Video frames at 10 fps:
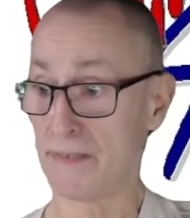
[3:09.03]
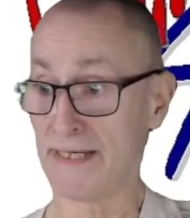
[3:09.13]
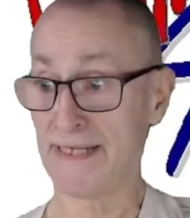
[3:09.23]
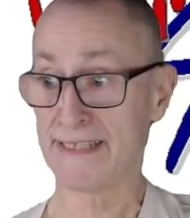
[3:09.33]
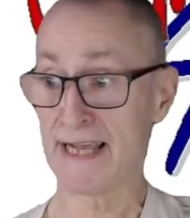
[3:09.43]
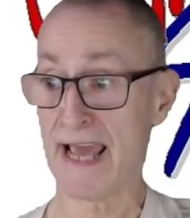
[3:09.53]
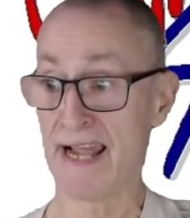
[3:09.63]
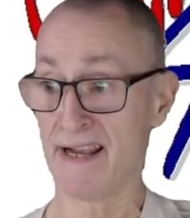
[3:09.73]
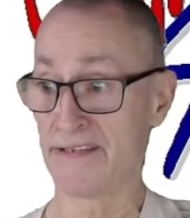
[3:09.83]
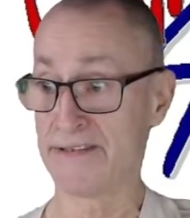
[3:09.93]
eating
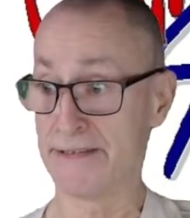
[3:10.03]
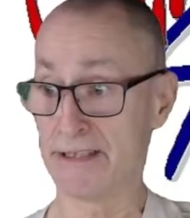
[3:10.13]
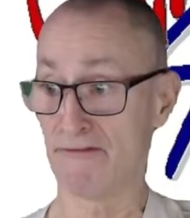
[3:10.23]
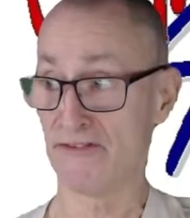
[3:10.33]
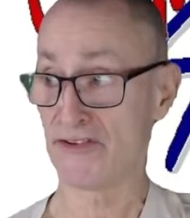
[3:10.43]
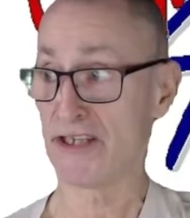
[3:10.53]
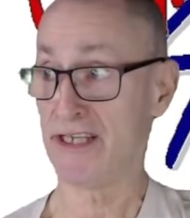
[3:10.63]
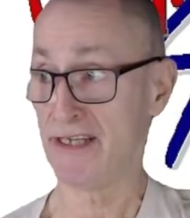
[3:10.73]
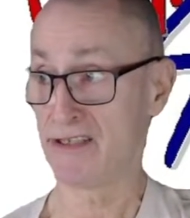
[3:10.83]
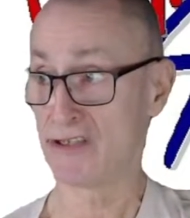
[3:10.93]
eggs is
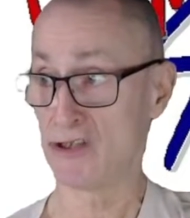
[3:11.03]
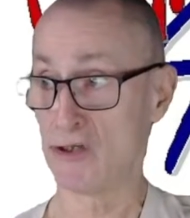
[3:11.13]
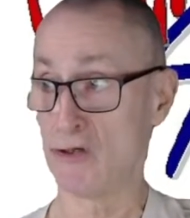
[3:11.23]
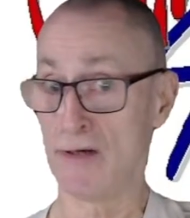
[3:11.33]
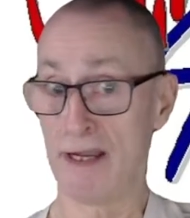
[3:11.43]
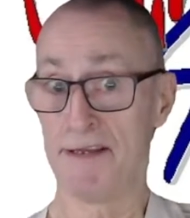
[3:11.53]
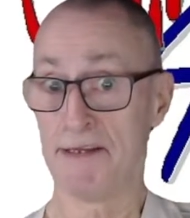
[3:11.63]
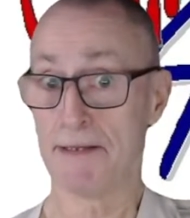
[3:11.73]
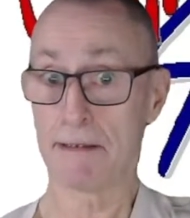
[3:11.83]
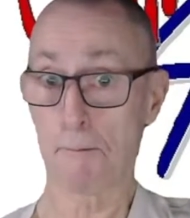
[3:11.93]
obviously to
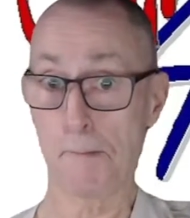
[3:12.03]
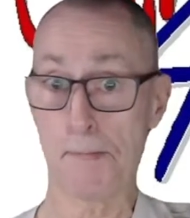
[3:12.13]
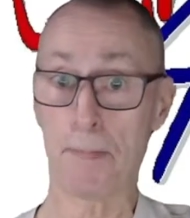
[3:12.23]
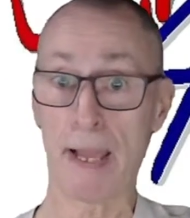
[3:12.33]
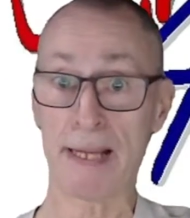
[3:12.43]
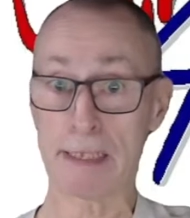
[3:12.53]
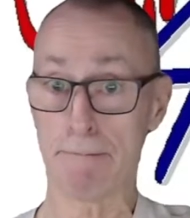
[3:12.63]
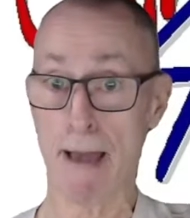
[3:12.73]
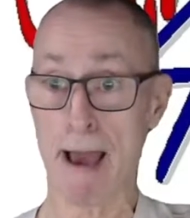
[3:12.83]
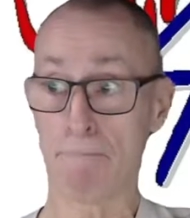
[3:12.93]
make
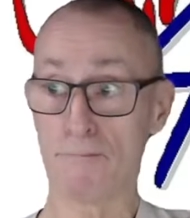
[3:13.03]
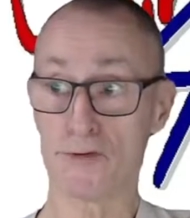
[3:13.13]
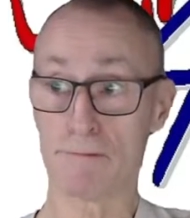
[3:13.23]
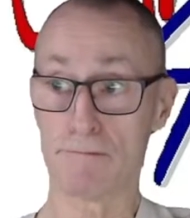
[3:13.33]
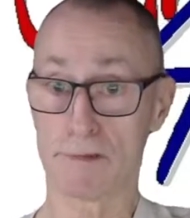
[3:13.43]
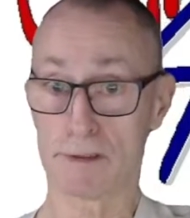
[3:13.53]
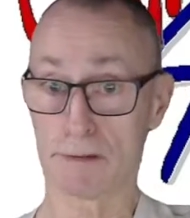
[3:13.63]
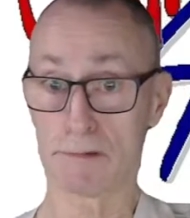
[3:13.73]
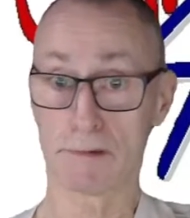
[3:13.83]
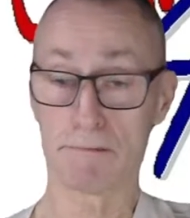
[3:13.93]
them out
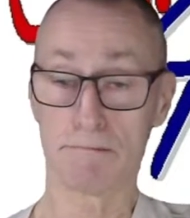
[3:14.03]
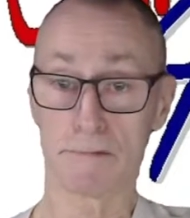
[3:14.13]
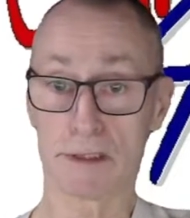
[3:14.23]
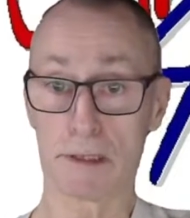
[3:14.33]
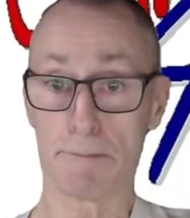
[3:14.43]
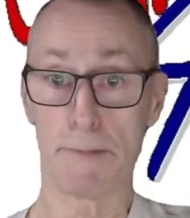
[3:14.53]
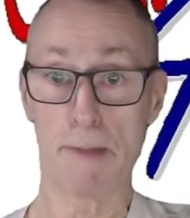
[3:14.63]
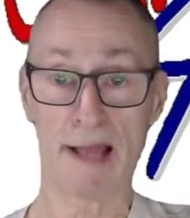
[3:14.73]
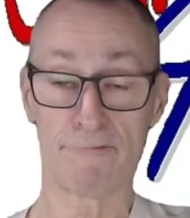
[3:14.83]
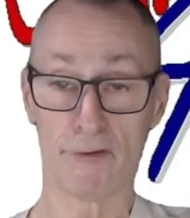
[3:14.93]
to be
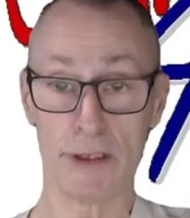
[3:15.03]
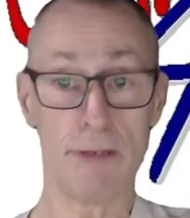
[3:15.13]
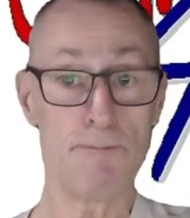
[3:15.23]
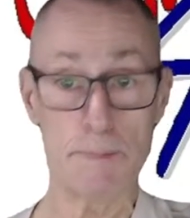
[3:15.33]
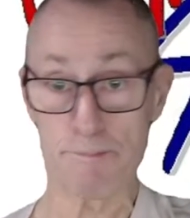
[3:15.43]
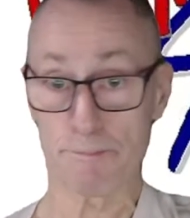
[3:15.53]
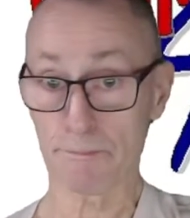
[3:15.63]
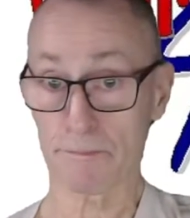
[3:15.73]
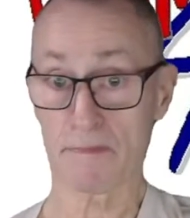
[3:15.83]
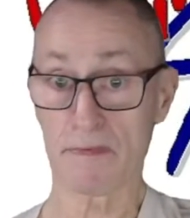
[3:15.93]
bad for you,
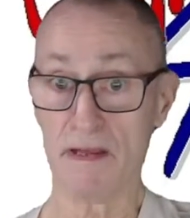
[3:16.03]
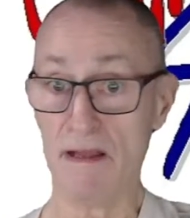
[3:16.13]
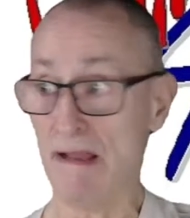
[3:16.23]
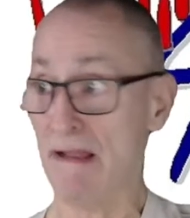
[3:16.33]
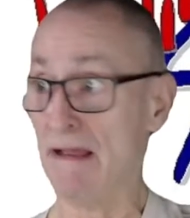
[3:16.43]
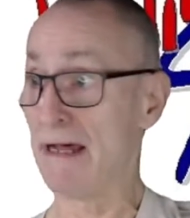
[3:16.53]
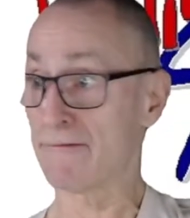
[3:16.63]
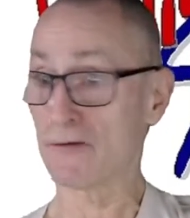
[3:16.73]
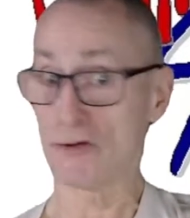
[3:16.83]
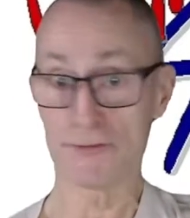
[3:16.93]
and
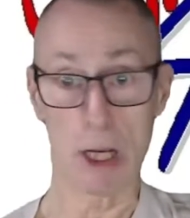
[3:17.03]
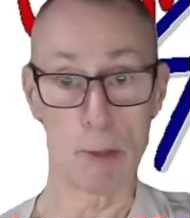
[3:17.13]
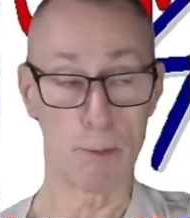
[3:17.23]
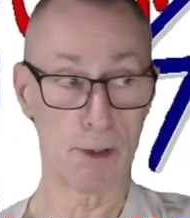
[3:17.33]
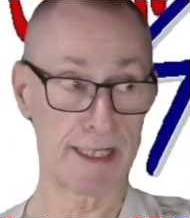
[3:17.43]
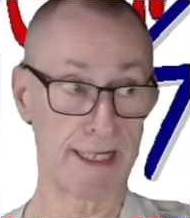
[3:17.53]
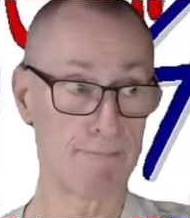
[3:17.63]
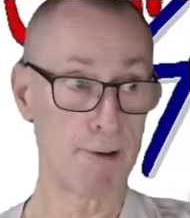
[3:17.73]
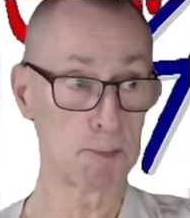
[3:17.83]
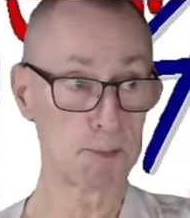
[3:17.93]
of course nobody
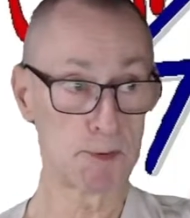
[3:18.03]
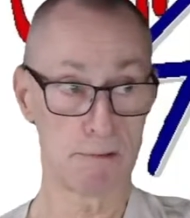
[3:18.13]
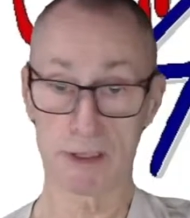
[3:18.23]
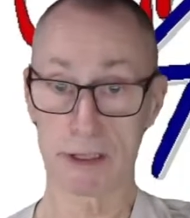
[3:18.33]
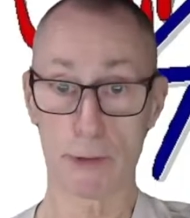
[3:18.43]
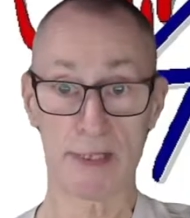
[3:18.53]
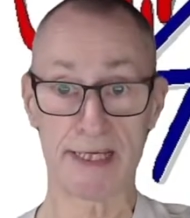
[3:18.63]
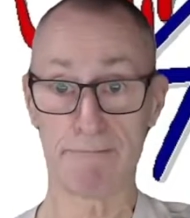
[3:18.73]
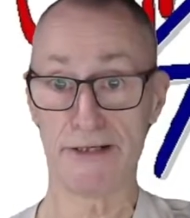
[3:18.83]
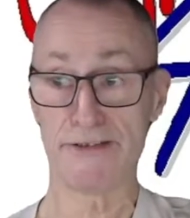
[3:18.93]
will do
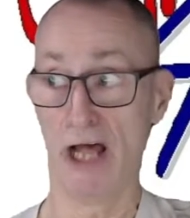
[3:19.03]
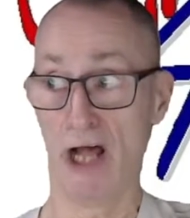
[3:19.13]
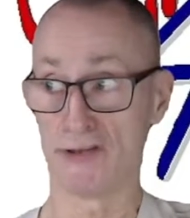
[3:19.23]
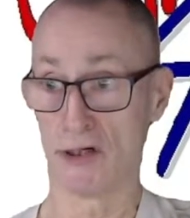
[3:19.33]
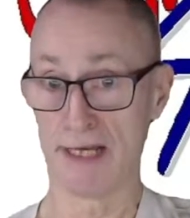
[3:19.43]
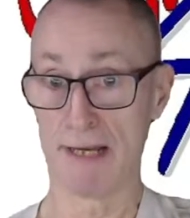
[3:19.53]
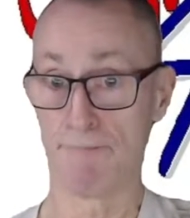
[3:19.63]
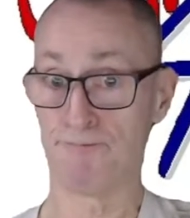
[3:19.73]
any research on it.